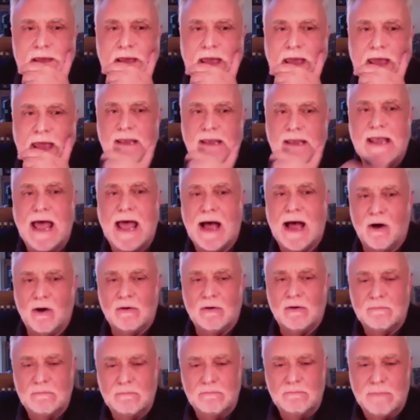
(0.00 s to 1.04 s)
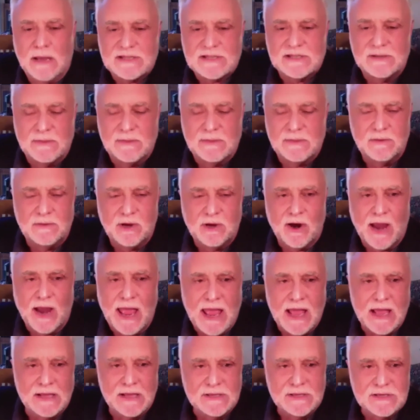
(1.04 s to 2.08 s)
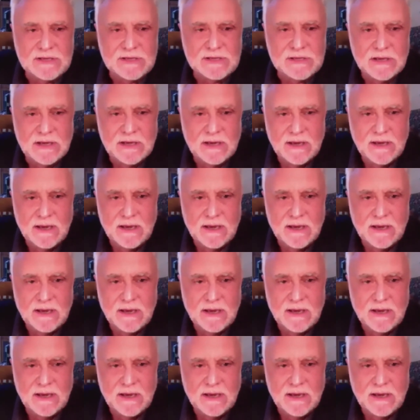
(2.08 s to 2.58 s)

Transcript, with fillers: And now mix them in your hands